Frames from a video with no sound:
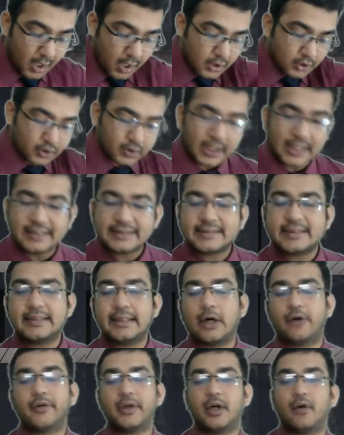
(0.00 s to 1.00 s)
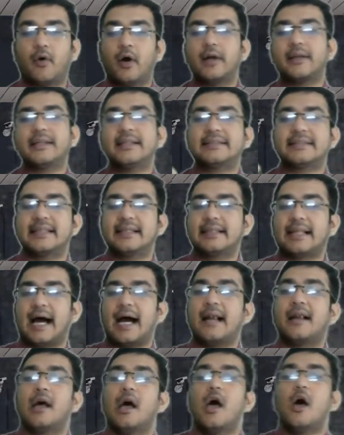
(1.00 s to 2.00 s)
So guys, see now here, what they say
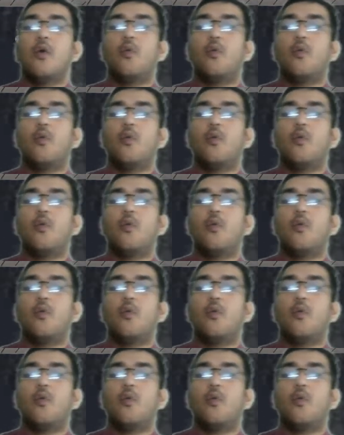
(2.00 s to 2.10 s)
that